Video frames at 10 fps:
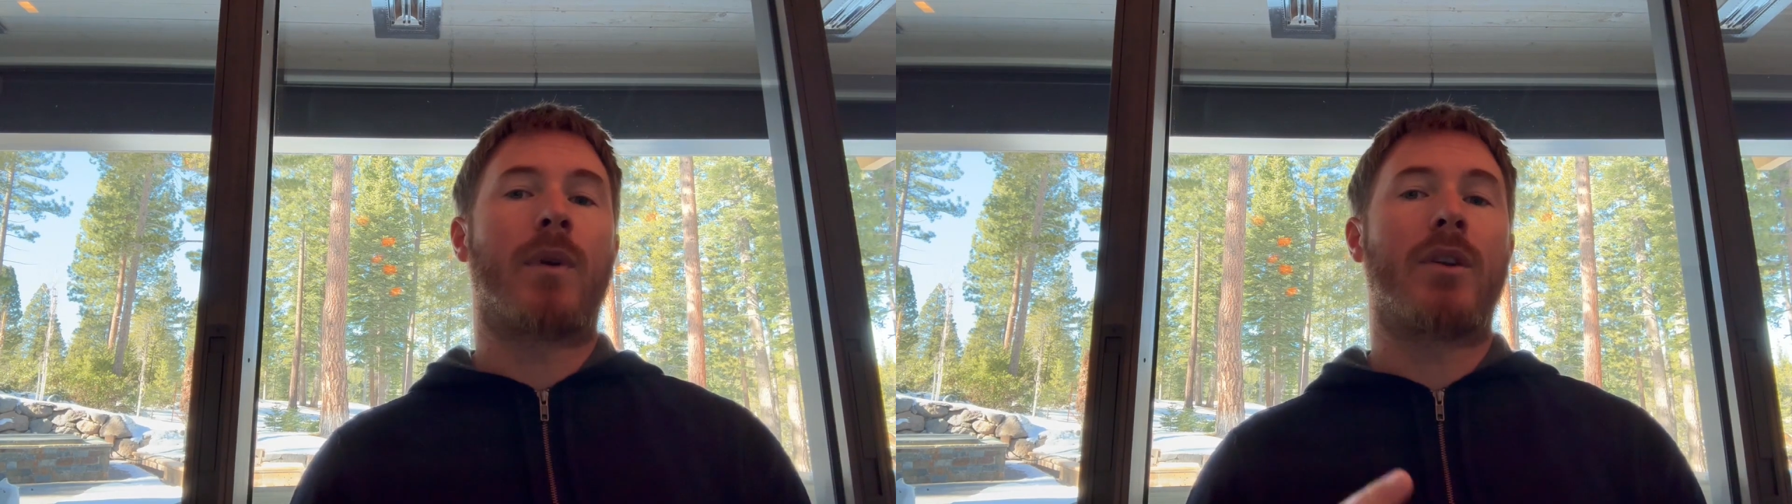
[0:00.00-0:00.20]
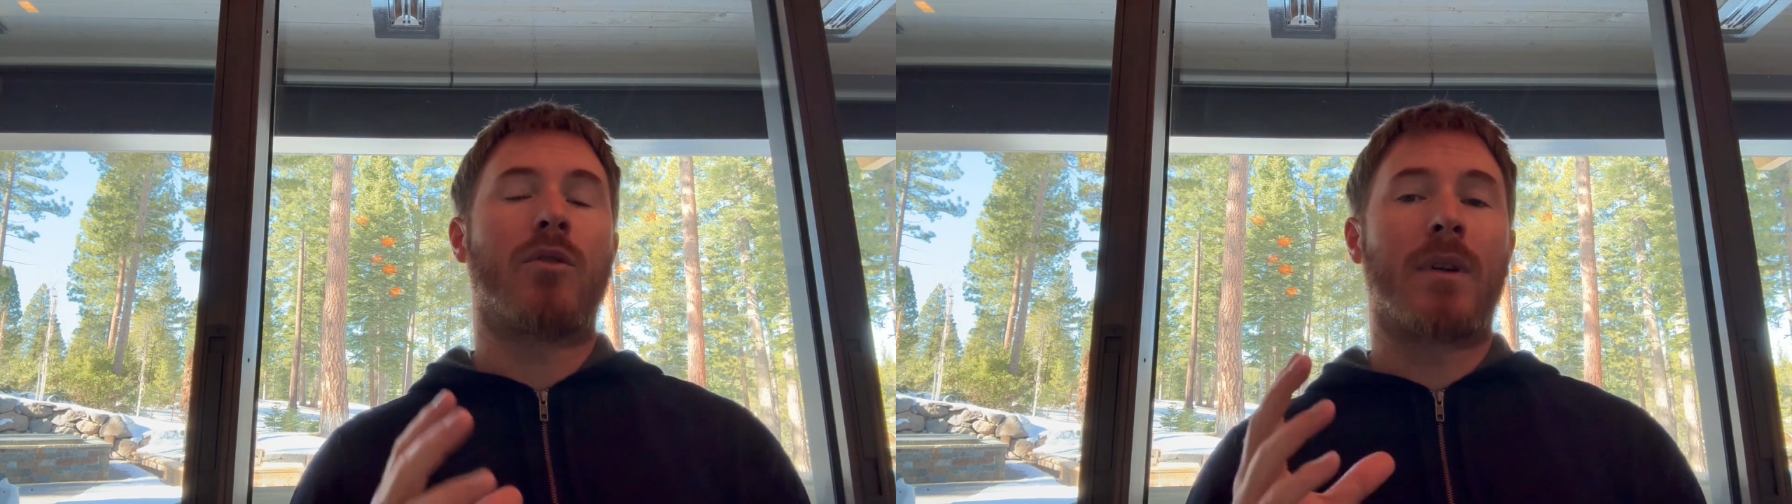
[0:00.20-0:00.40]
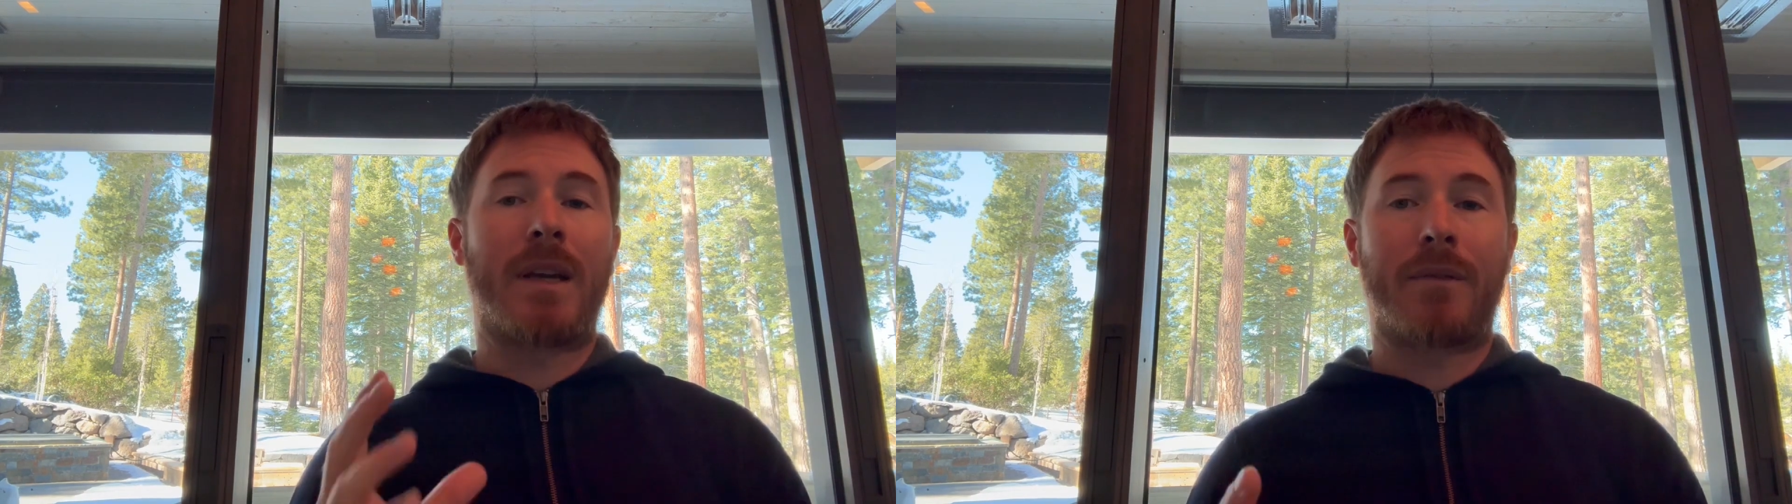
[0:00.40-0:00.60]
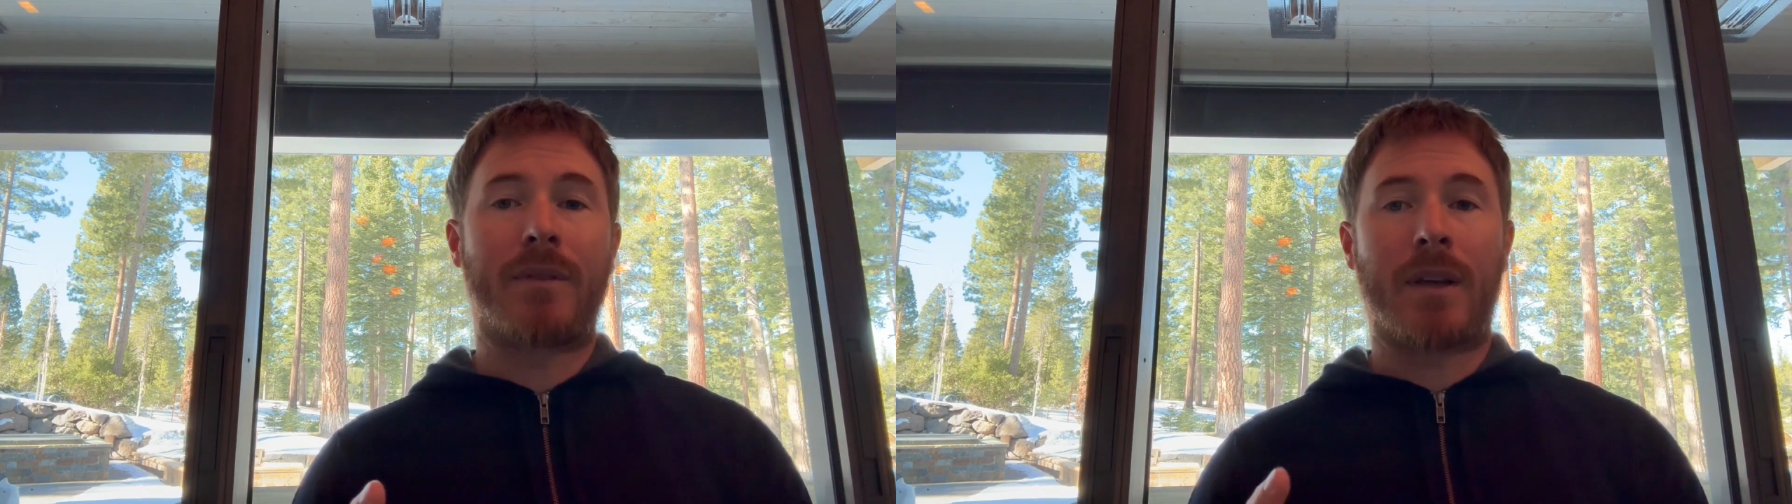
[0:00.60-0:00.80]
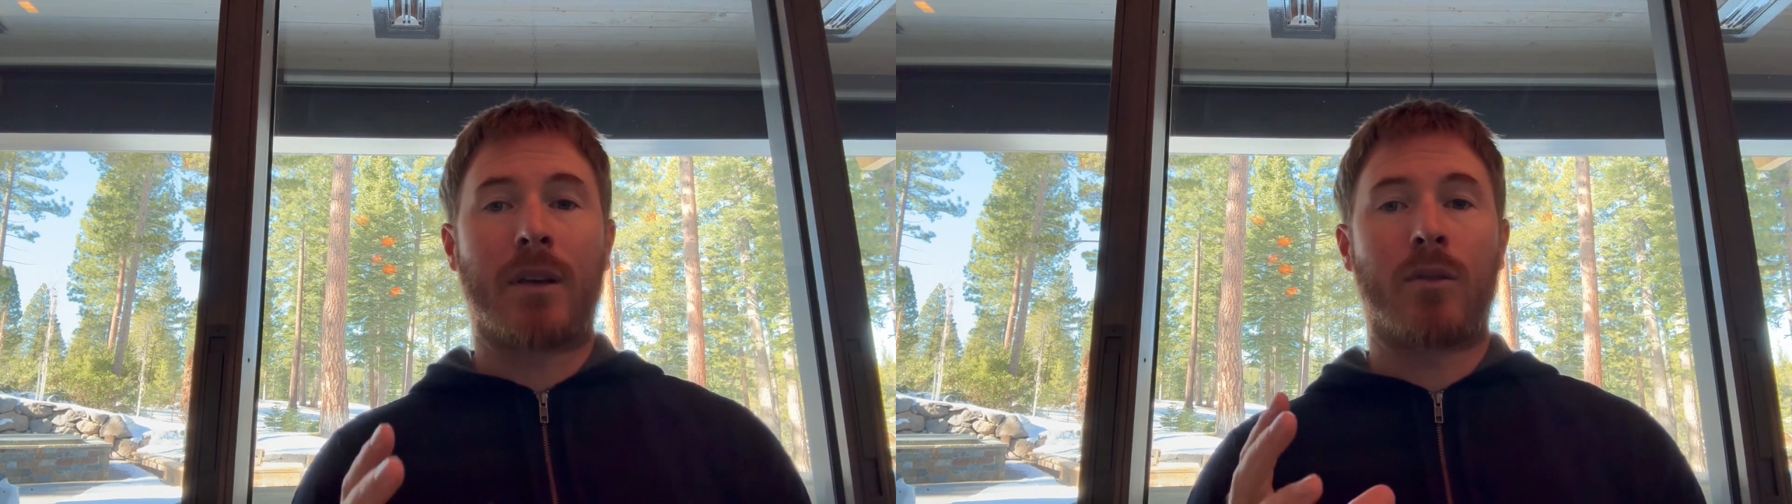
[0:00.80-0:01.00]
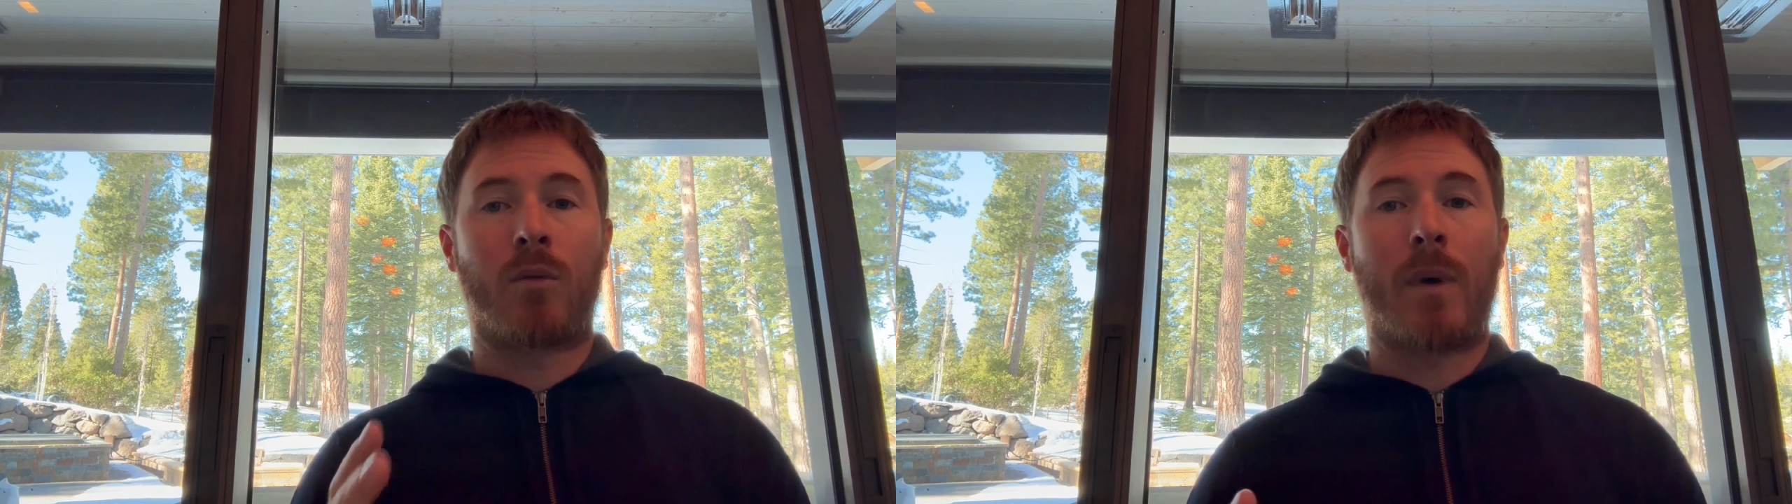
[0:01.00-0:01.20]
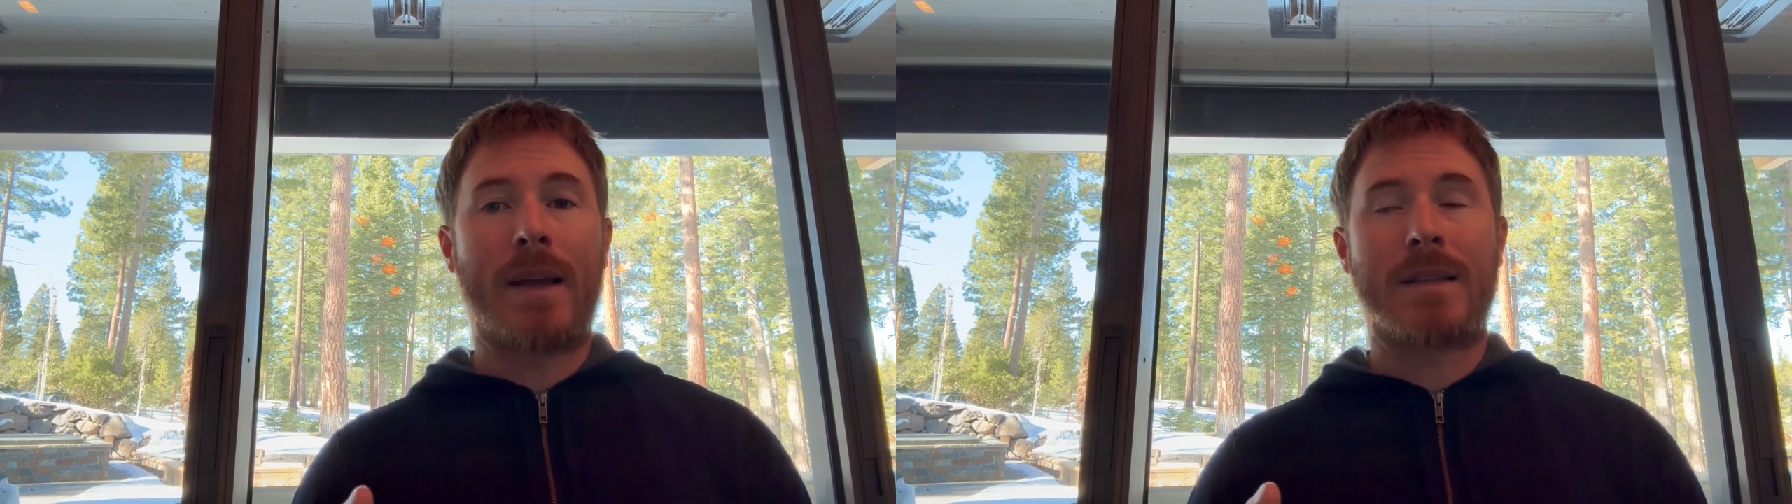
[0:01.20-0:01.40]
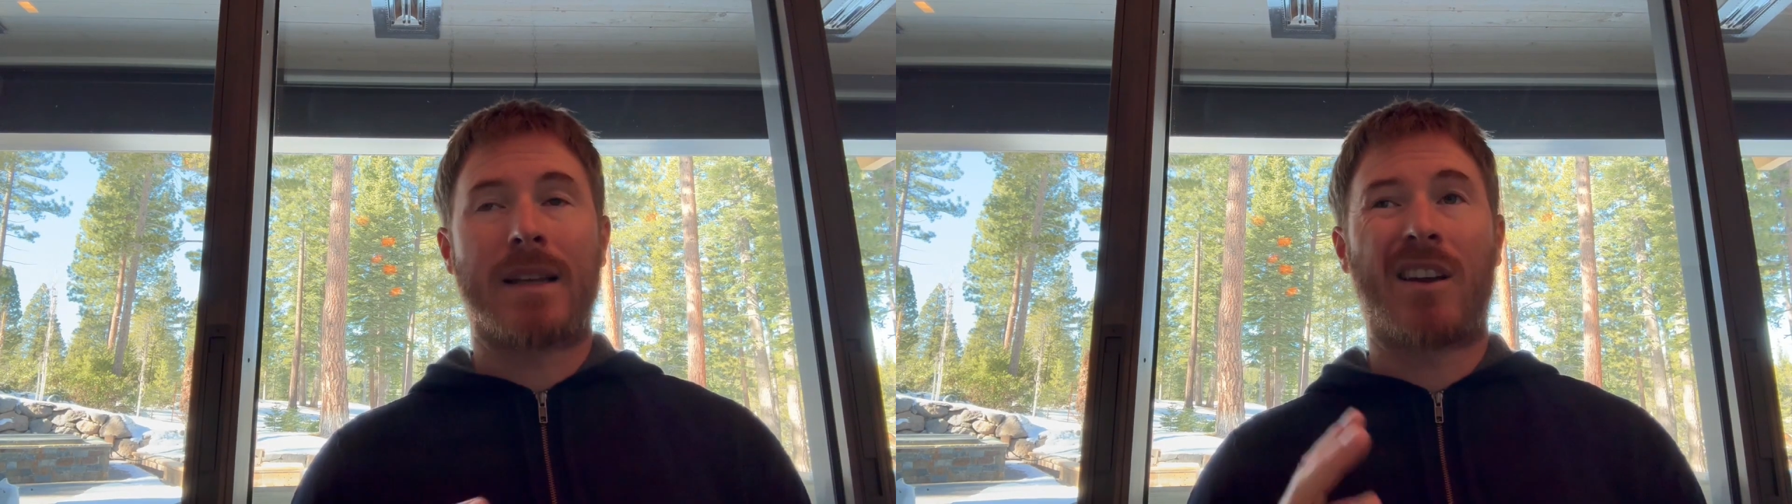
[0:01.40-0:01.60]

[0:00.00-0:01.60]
when you're lifting your weights.